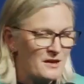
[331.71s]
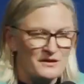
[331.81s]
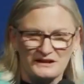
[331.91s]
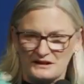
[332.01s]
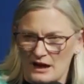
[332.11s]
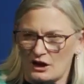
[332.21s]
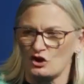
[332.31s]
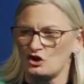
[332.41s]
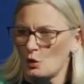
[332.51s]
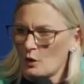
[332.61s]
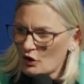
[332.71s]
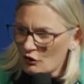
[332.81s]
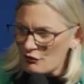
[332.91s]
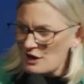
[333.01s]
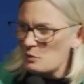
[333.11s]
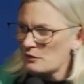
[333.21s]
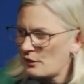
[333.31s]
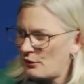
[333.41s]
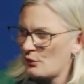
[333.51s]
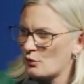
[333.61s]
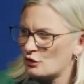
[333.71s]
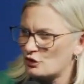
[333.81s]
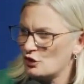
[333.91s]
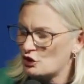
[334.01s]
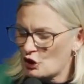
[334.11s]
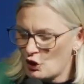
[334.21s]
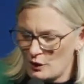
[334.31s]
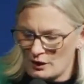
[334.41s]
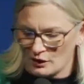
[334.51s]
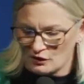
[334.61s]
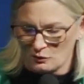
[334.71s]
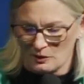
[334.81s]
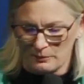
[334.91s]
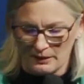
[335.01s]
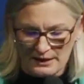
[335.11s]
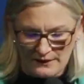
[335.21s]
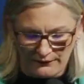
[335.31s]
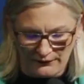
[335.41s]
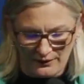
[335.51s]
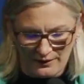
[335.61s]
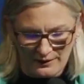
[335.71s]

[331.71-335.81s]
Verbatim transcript: The second you agree with a thought, you turn it into a belief